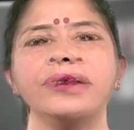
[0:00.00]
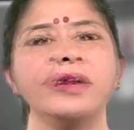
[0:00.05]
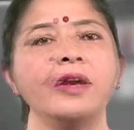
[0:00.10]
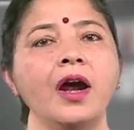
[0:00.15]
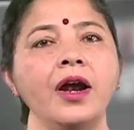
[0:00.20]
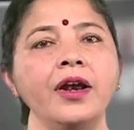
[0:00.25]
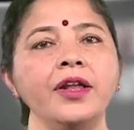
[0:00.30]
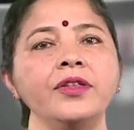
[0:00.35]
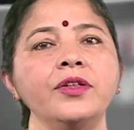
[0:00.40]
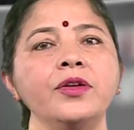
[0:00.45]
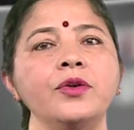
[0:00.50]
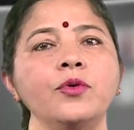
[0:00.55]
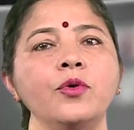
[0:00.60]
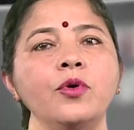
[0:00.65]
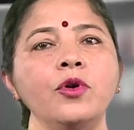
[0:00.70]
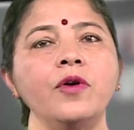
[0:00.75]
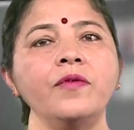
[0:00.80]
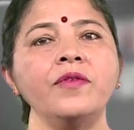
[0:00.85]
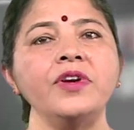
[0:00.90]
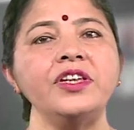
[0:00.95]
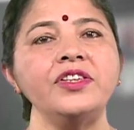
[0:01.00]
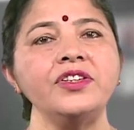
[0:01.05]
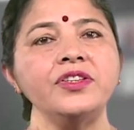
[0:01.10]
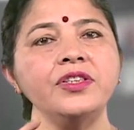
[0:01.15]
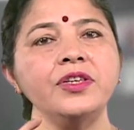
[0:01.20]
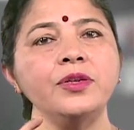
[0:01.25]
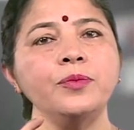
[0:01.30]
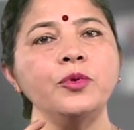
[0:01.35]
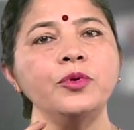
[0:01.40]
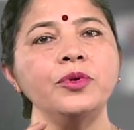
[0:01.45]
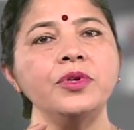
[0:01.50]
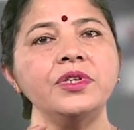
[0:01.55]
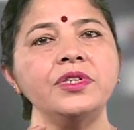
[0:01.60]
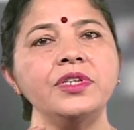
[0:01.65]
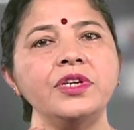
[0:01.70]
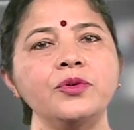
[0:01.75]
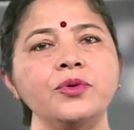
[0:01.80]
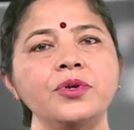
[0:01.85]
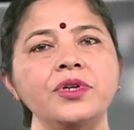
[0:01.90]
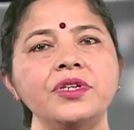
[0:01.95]
Regarding the role of teachers in
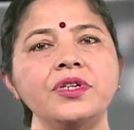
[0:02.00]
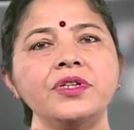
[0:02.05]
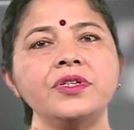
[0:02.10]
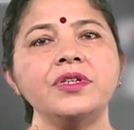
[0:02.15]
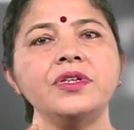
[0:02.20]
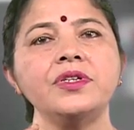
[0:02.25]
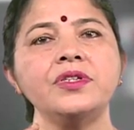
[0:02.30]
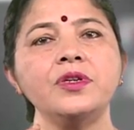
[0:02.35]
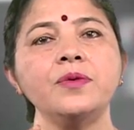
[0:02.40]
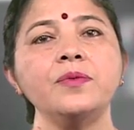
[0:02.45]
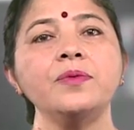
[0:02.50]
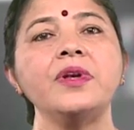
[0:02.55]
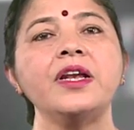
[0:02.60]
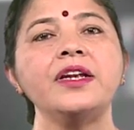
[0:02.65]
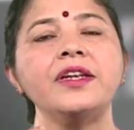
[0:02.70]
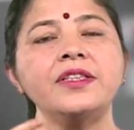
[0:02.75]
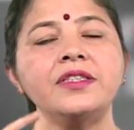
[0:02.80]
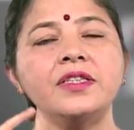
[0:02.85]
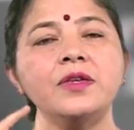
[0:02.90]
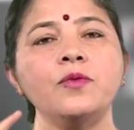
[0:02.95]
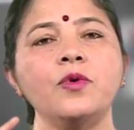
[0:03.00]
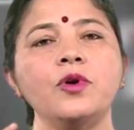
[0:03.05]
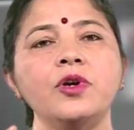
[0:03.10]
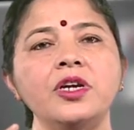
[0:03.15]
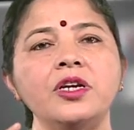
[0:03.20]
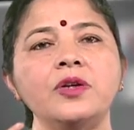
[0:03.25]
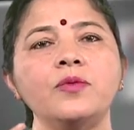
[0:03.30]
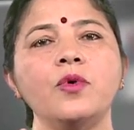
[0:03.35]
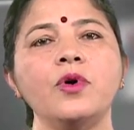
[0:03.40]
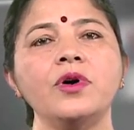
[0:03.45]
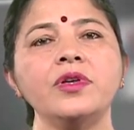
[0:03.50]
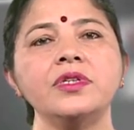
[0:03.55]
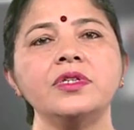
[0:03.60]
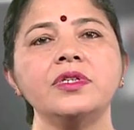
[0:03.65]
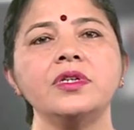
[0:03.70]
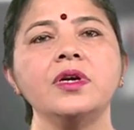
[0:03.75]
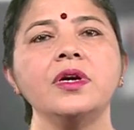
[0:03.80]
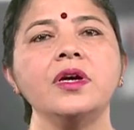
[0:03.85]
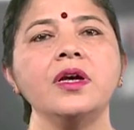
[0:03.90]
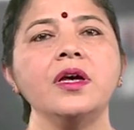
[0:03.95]
Buddhist education system, let us see what it was.